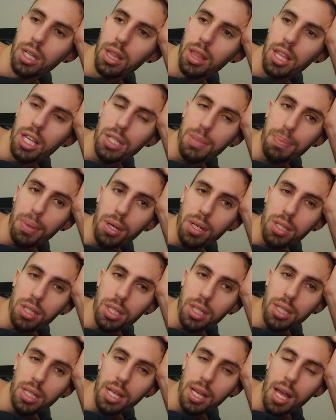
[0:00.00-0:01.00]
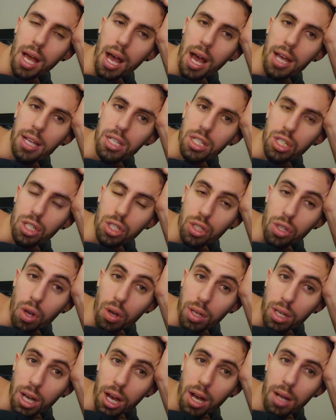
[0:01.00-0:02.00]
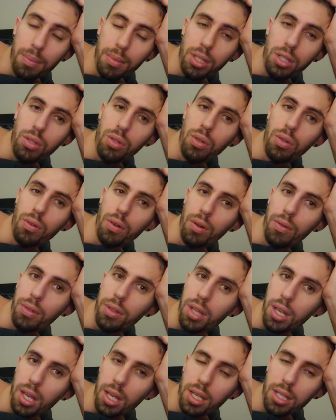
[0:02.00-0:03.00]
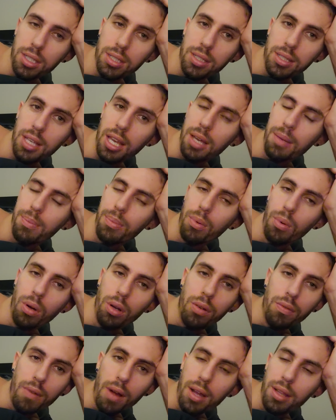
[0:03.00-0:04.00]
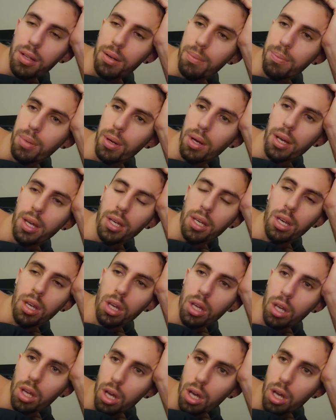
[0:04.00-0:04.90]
This person, I just saw calmly do their own thing, skateboard, ride their bike,